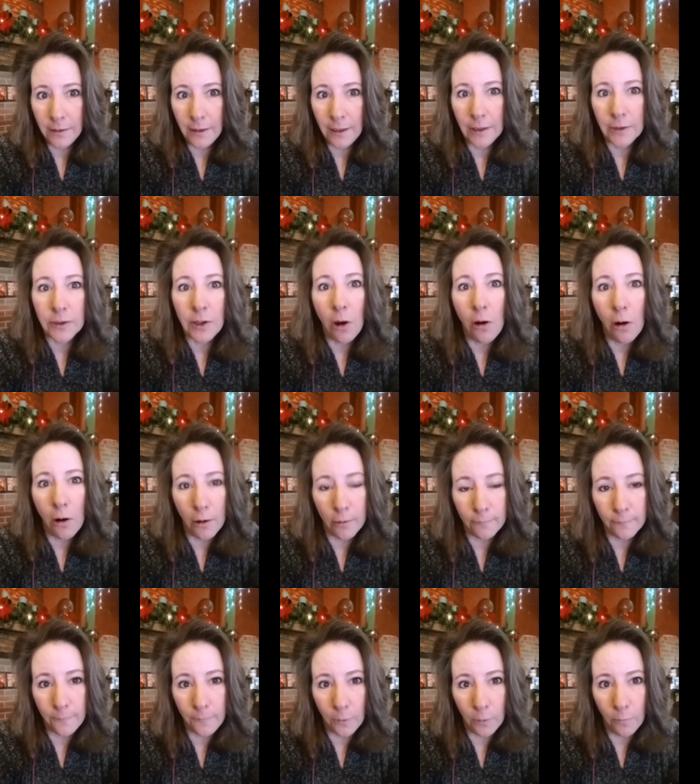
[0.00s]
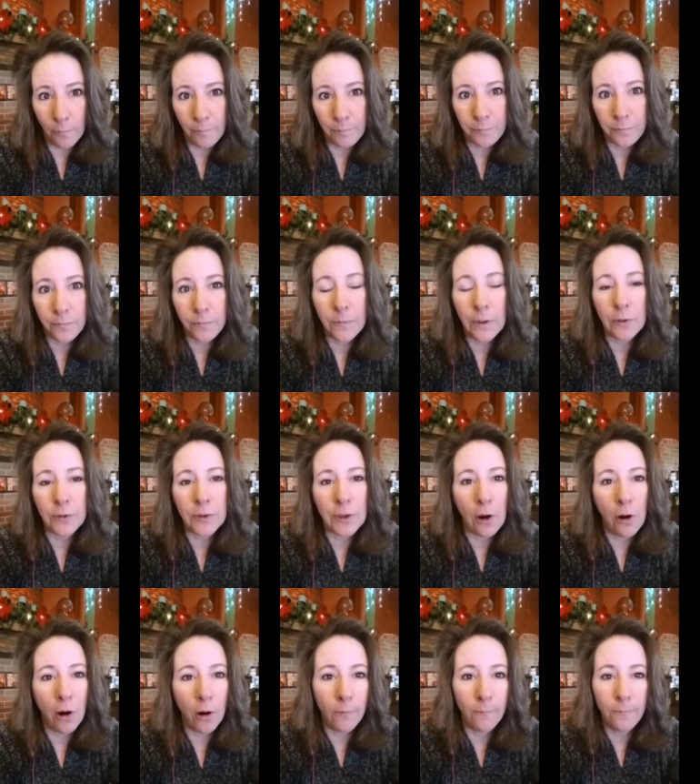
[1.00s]
It's harmful there's a
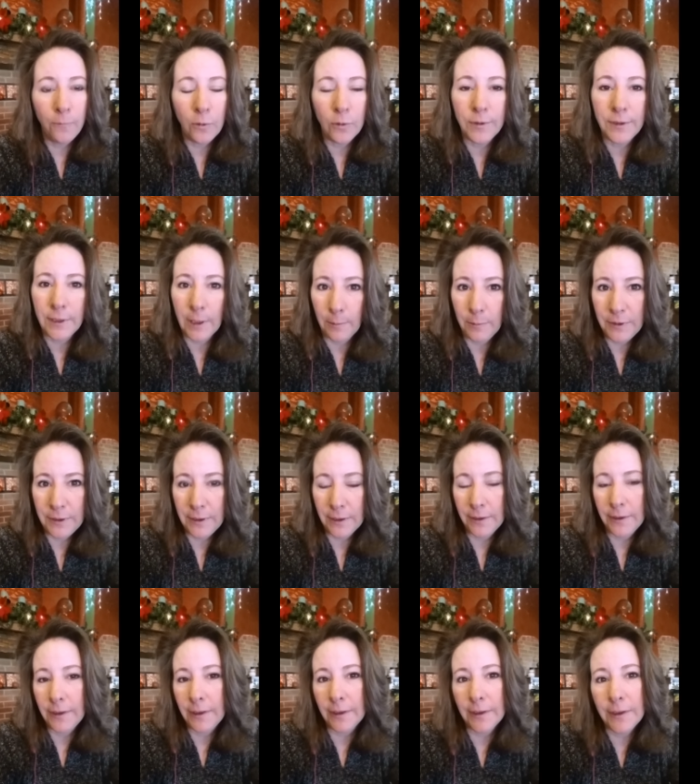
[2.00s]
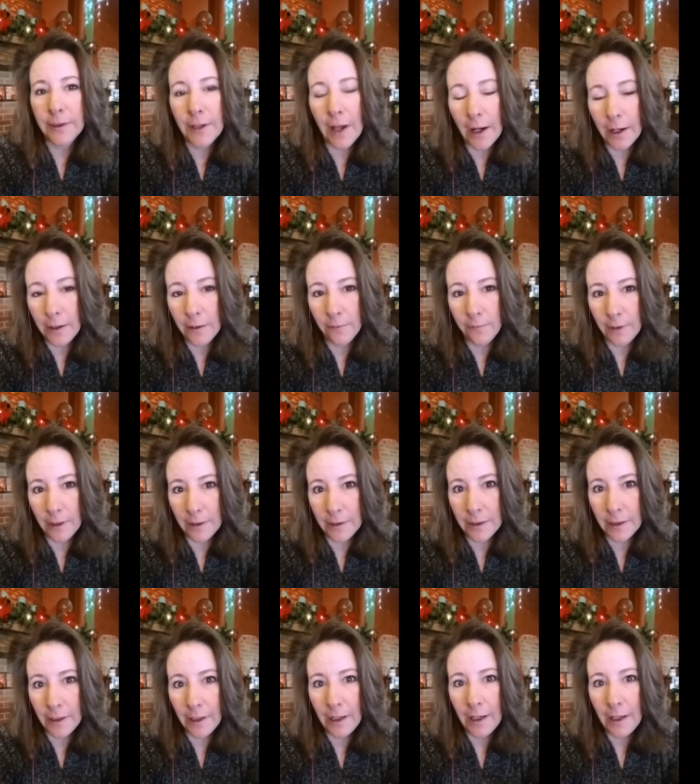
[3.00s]
harmful substance inside of it,